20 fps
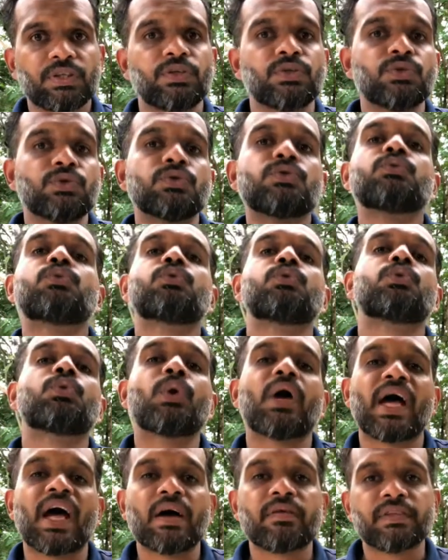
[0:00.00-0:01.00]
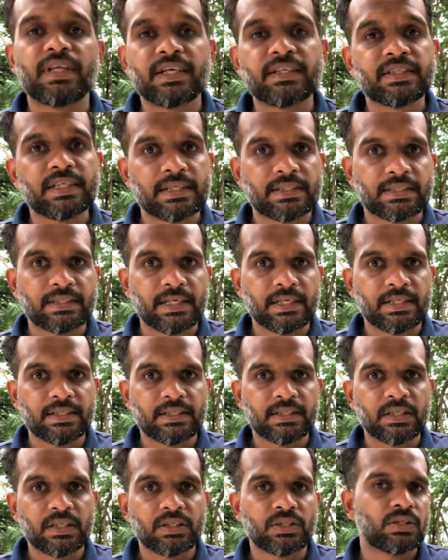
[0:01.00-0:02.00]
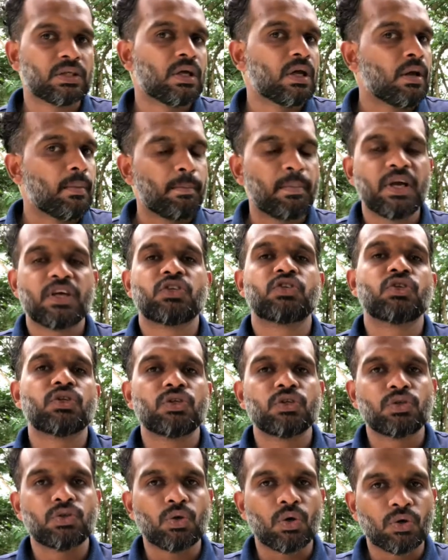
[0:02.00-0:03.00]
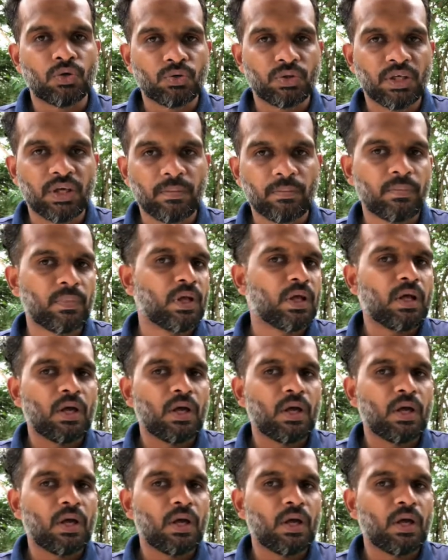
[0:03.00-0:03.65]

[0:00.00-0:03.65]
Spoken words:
you need to have that test statistics. Make sure you talk to them.